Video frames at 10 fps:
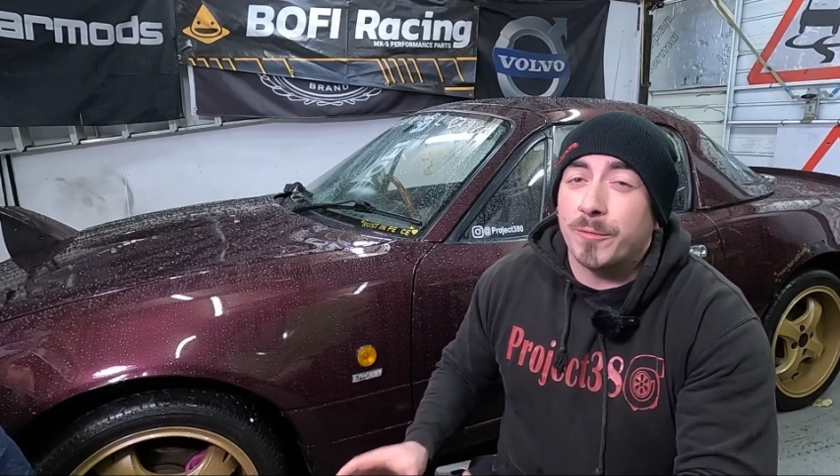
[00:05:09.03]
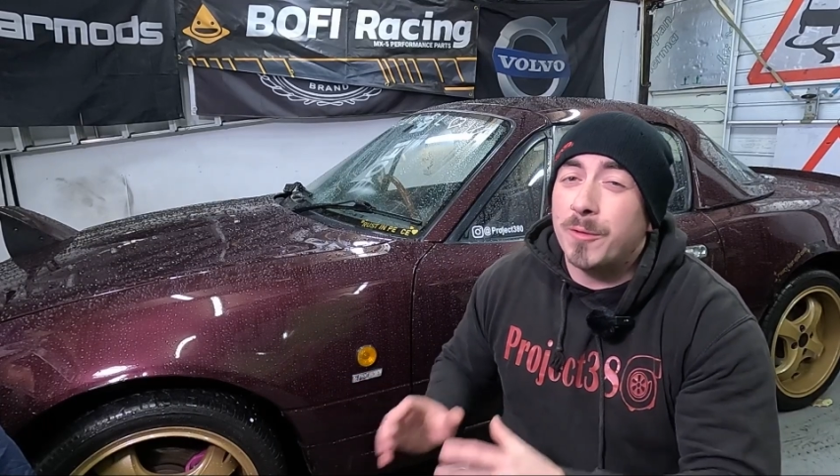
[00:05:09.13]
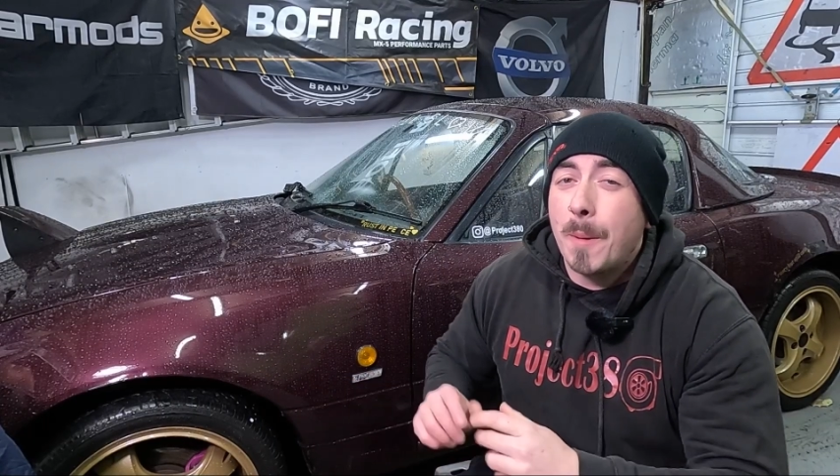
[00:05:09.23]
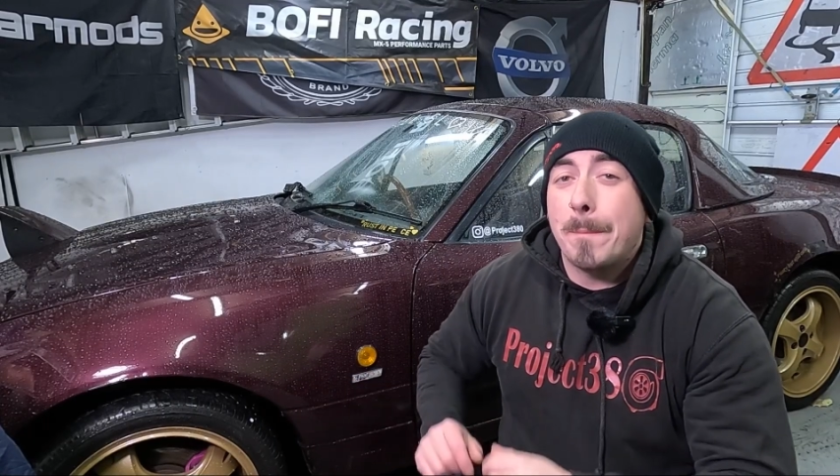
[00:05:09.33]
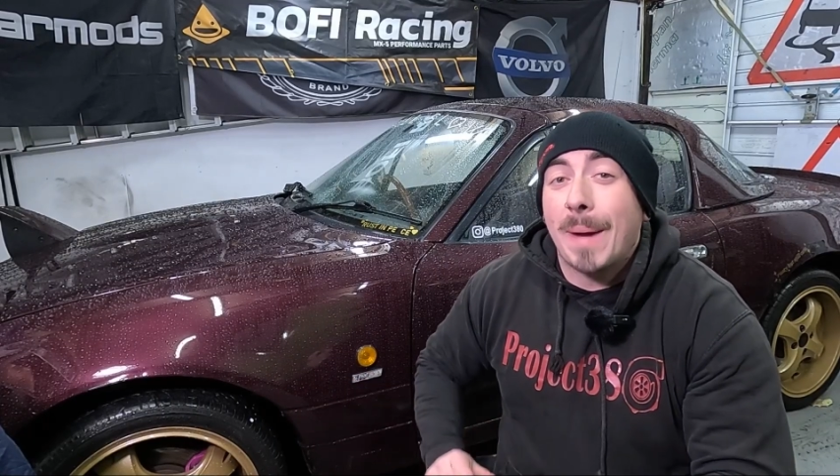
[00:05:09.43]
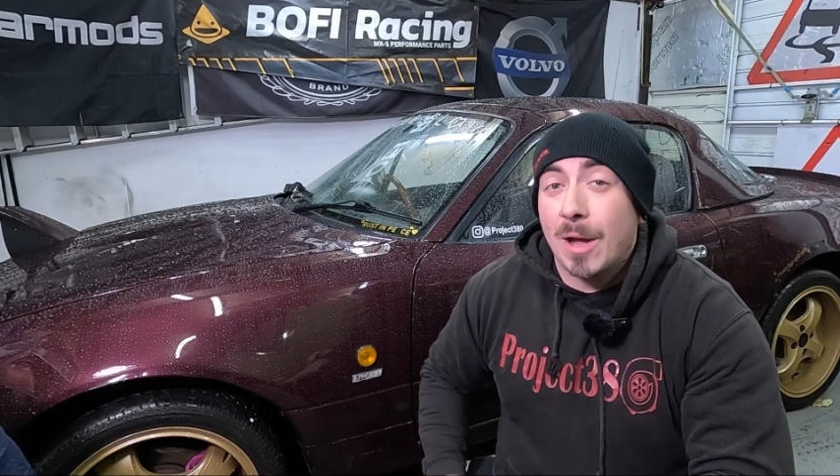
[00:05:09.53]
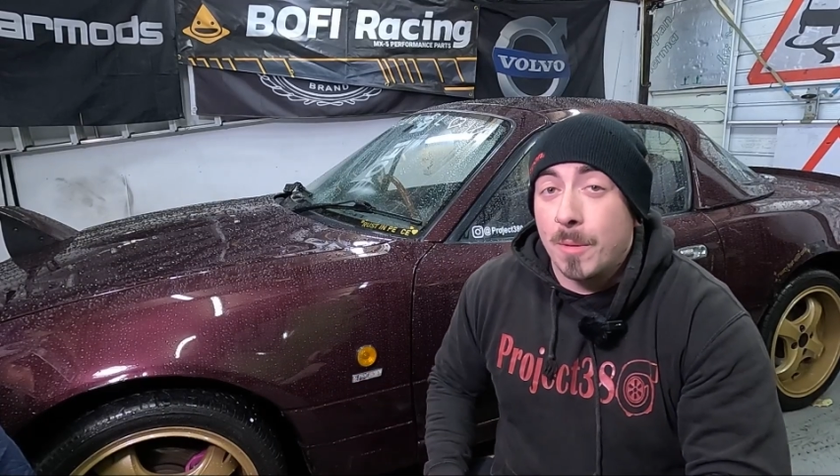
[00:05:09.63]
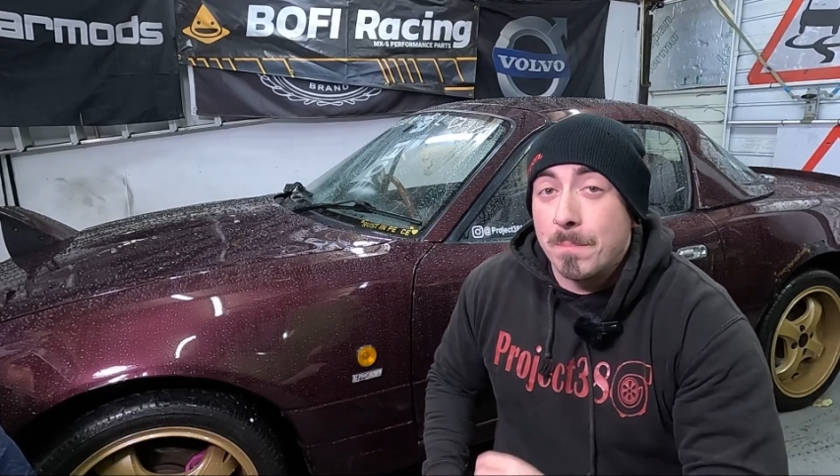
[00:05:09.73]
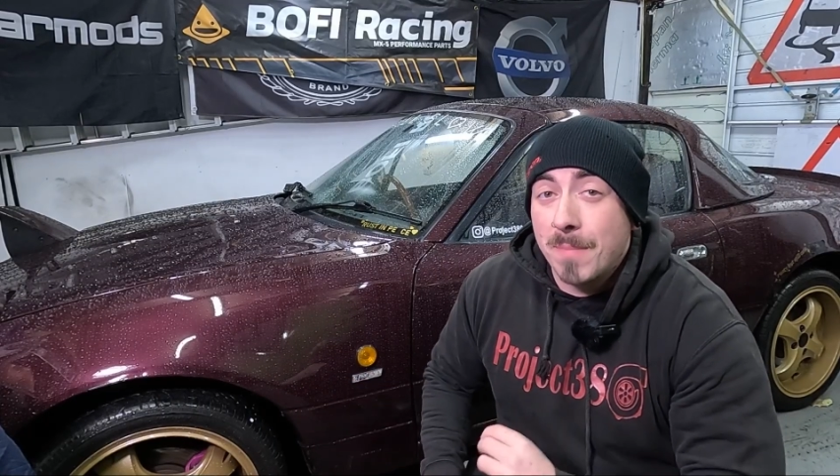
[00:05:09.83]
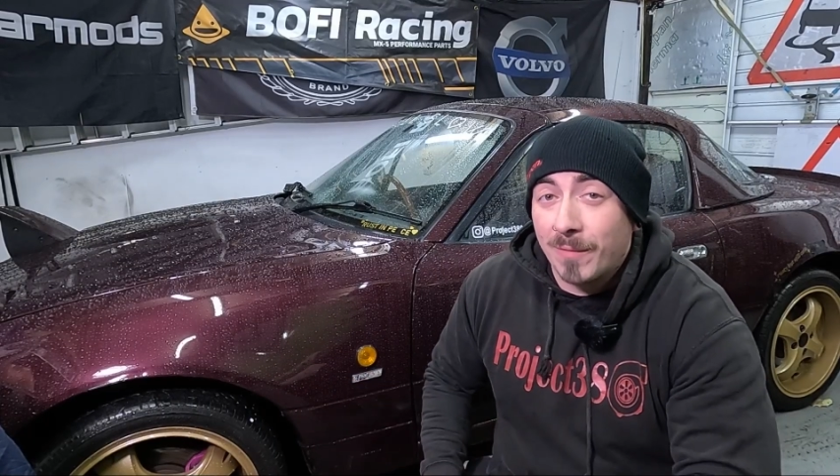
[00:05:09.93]
for about
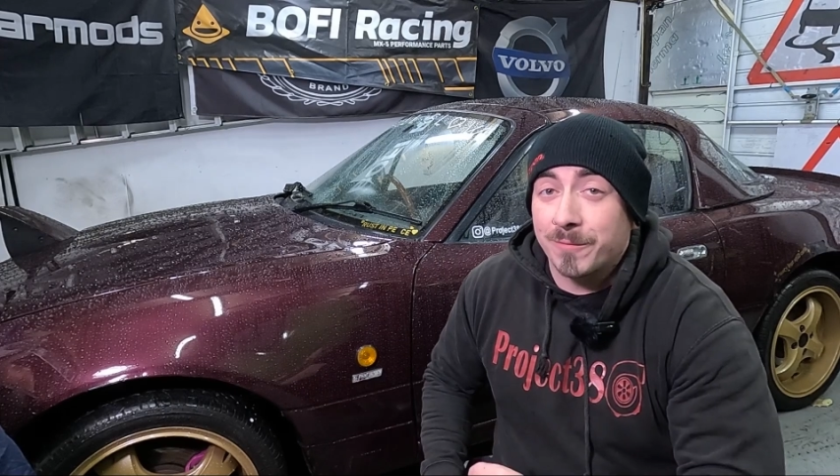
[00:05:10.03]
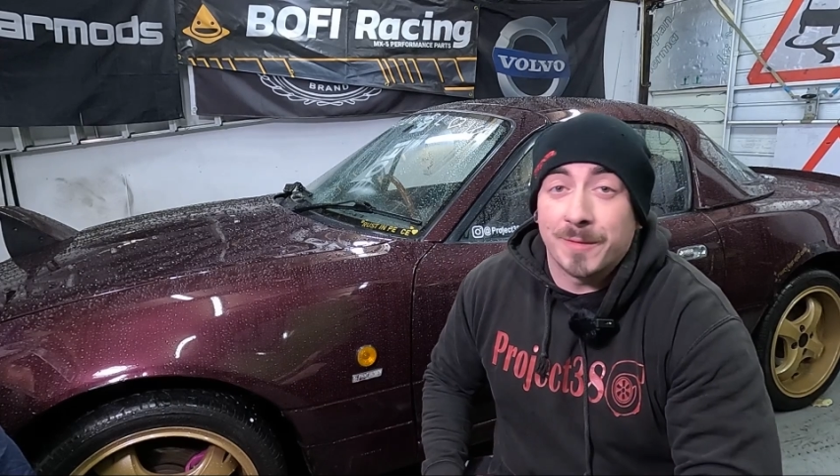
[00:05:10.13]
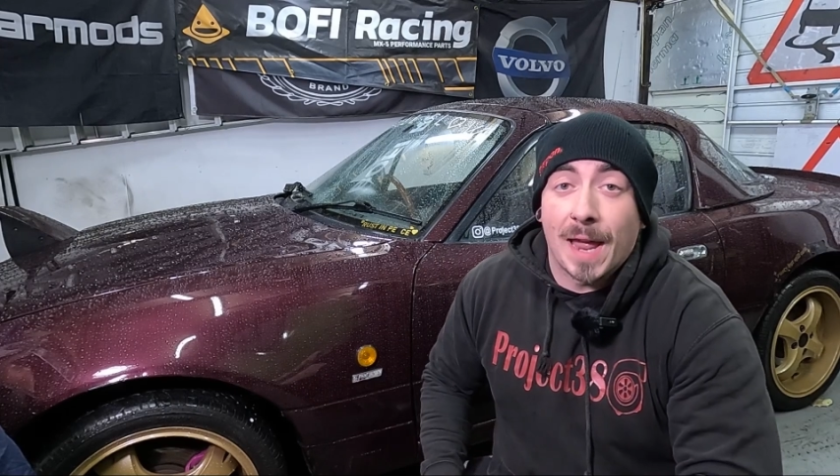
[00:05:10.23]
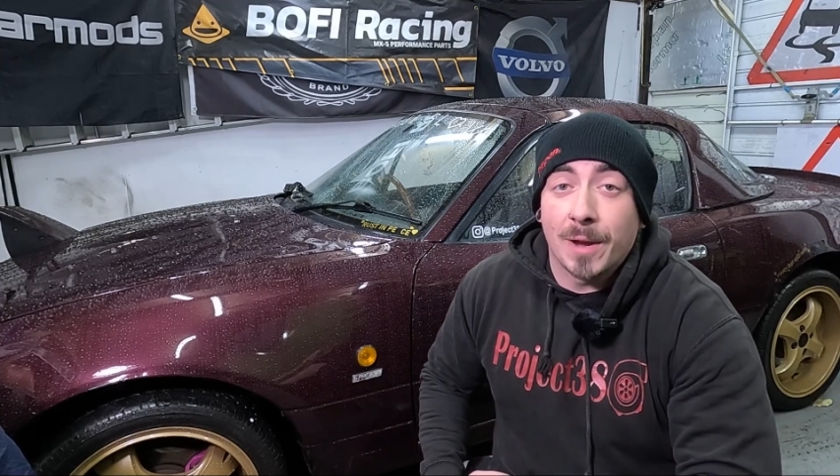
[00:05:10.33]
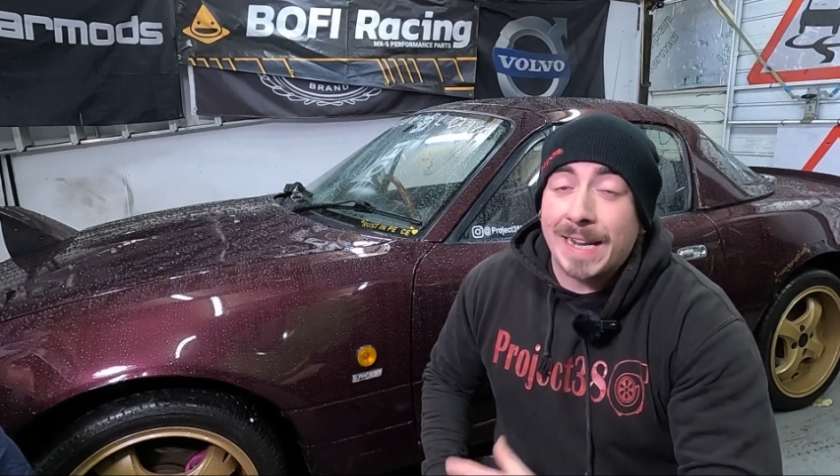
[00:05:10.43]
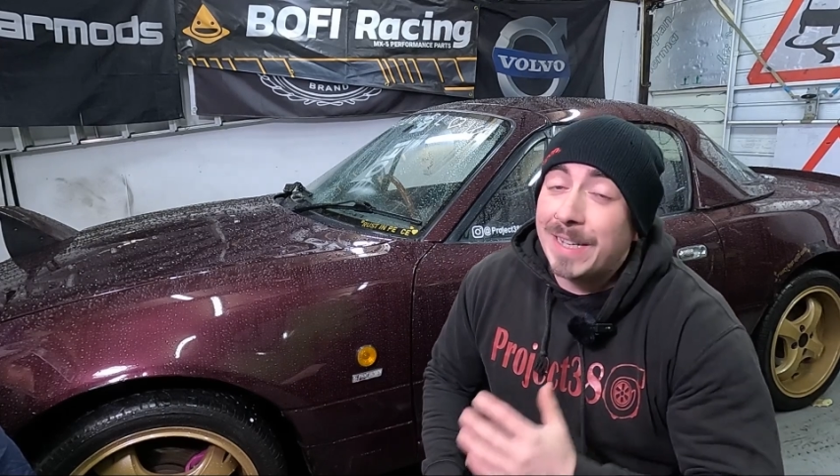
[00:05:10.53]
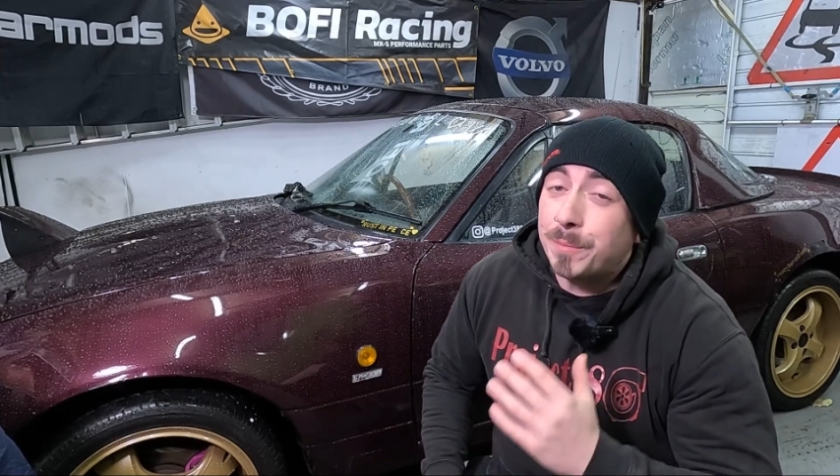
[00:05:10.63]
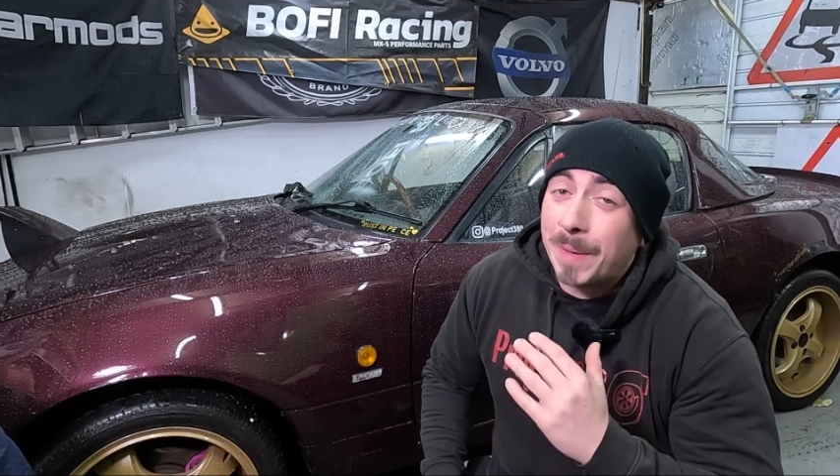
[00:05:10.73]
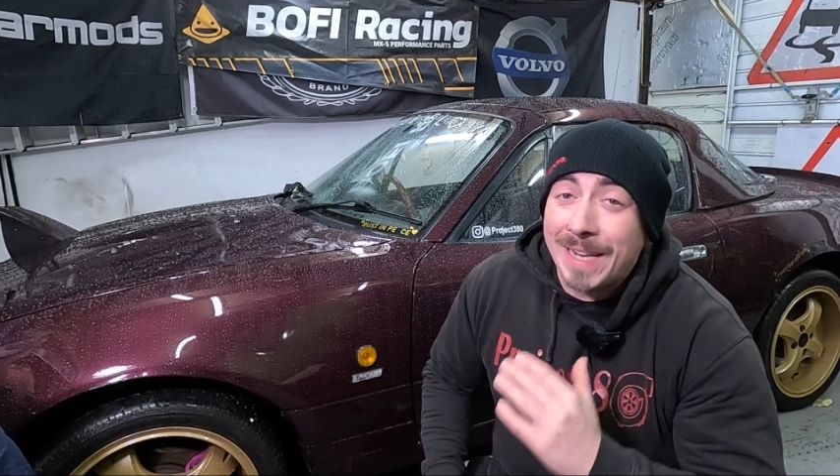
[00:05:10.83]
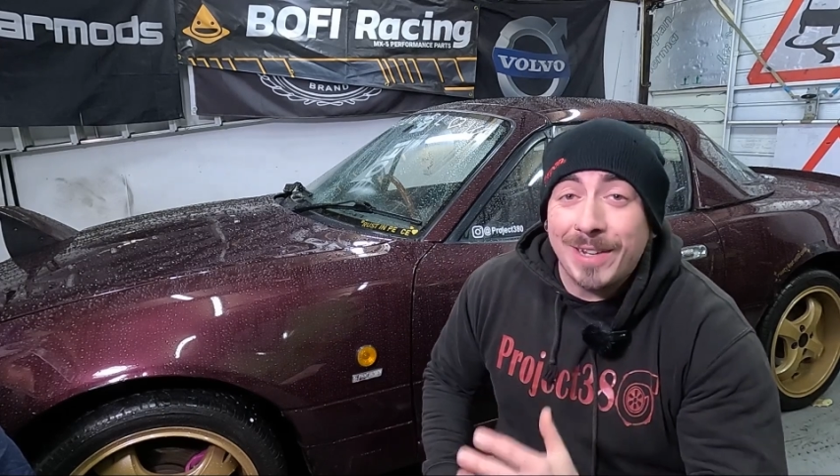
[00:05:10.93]
a month now, and it's
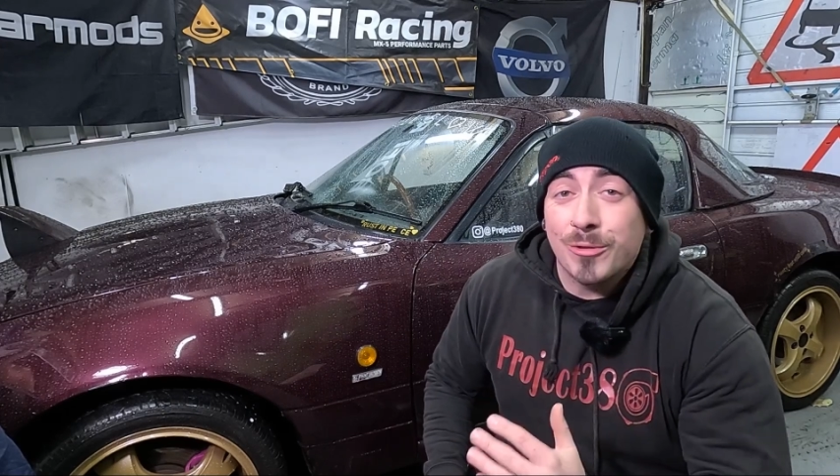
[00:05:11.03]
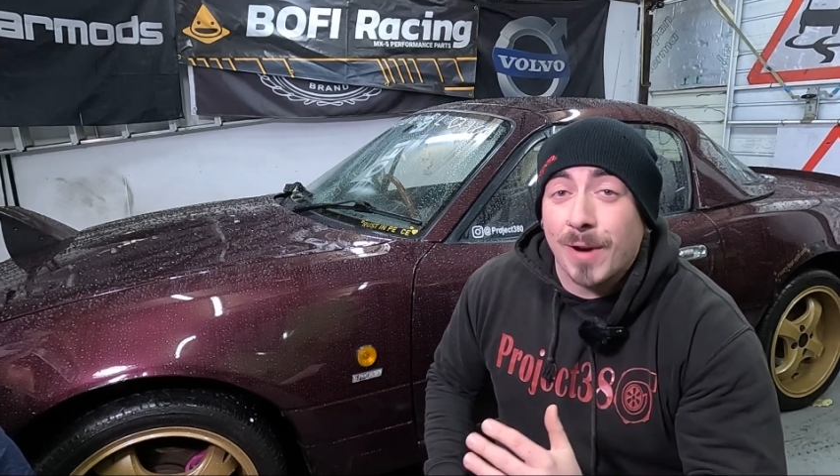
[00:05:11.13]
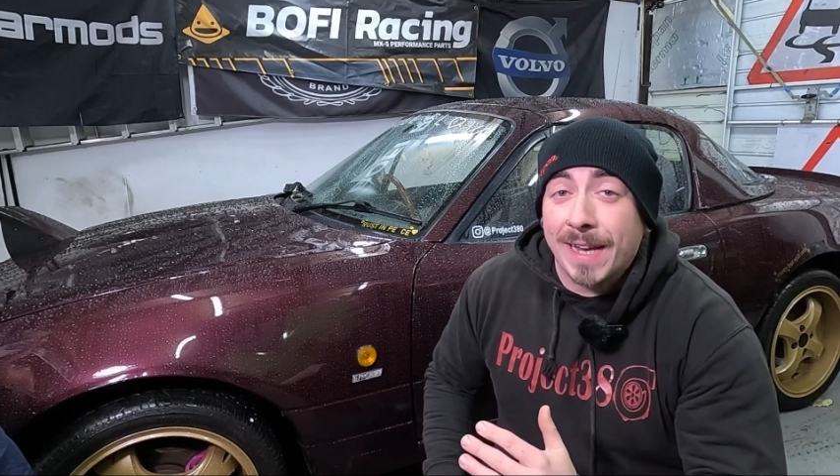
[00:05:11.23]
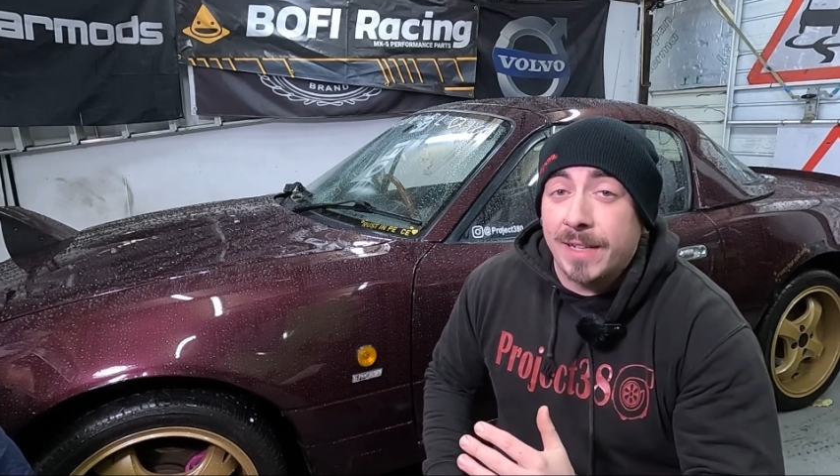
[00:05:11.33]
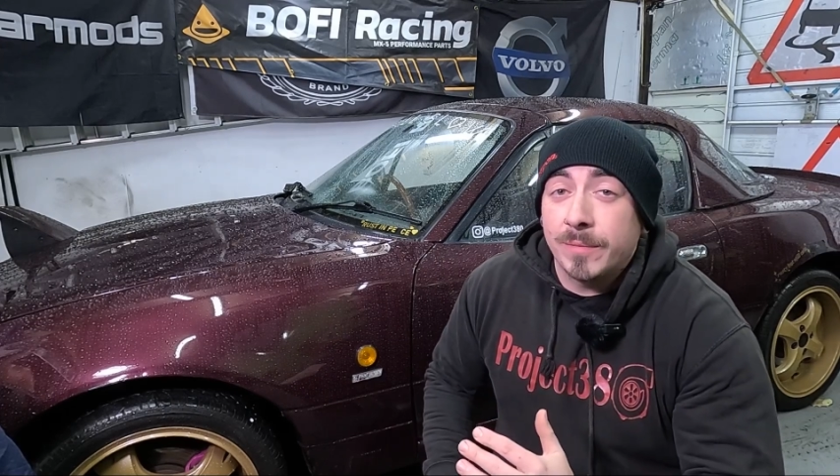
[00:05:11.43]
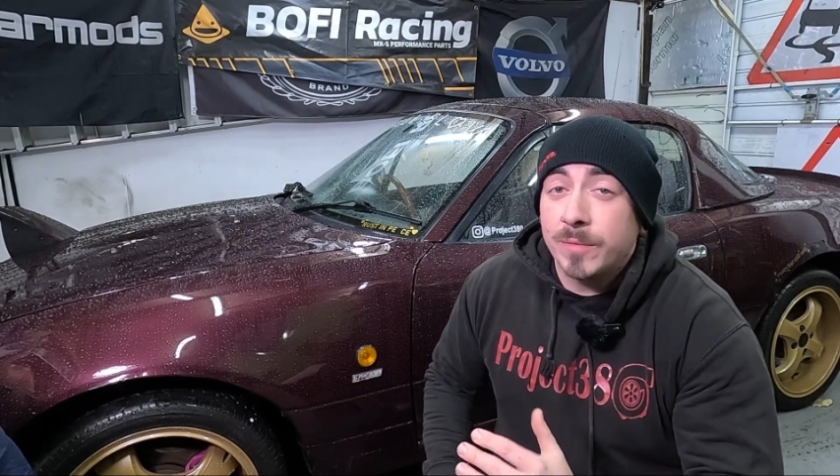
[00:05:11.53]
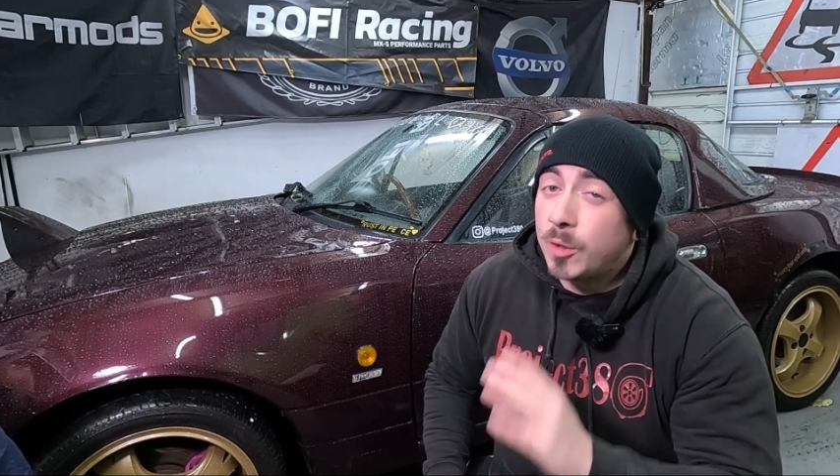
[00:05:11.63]
been great.